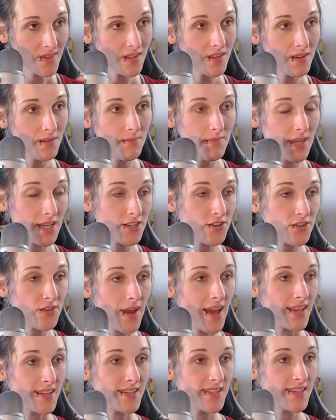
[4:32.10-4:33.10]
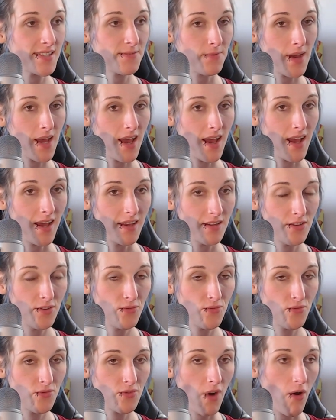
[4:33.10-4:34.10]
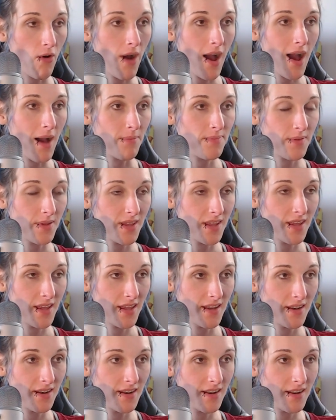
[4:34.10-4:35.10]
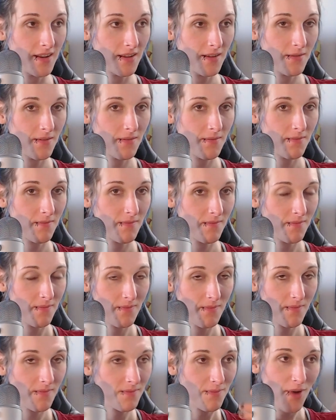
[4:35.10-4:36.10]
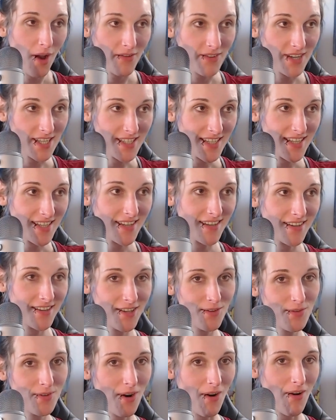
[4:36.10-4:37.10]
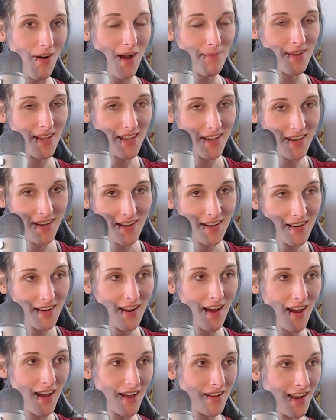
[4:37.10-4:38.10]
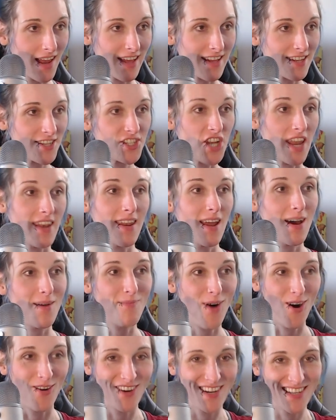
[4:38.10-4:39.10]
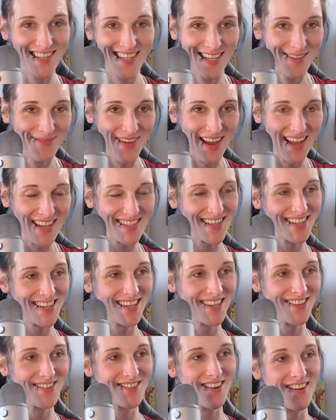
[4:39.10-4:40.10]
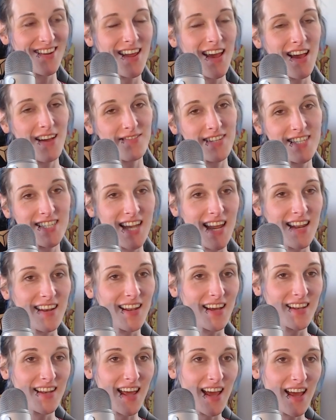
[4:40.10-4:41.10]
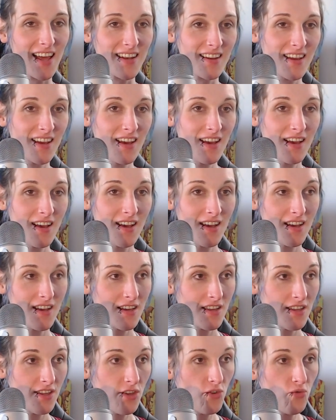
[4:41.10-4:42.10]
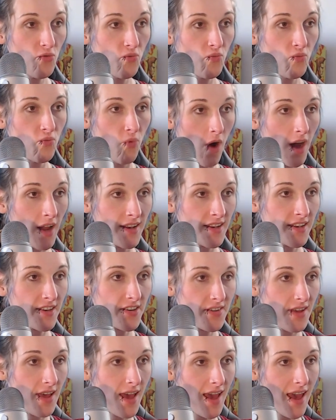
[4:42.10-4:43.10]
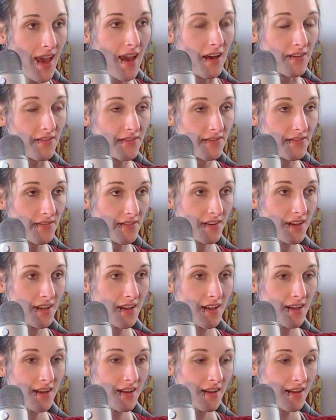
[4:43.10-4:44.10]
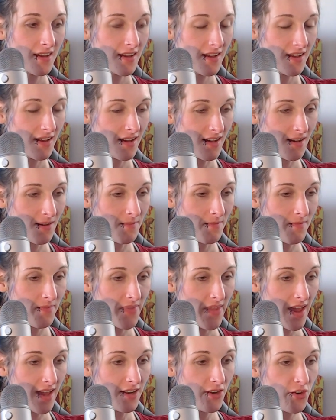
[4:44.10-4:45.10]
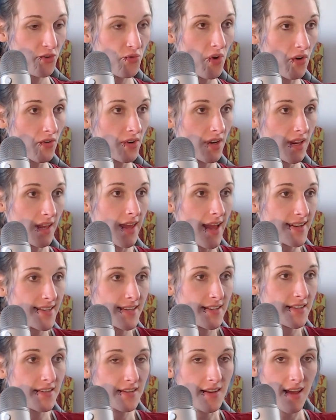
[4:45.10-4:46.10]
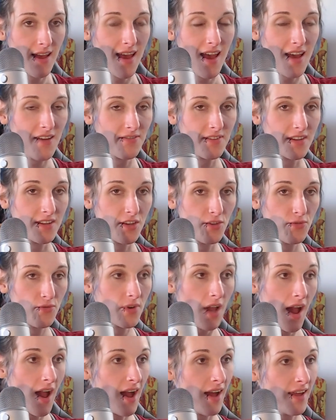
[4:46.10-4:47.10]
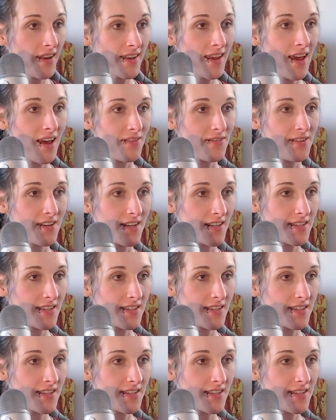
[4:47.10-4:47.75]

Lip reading: being trans, where you grow up in poverty, you grow up in not like gender poverty. Basically, you don't have the gender that you want to have, and you don't get to have it. You can't have it.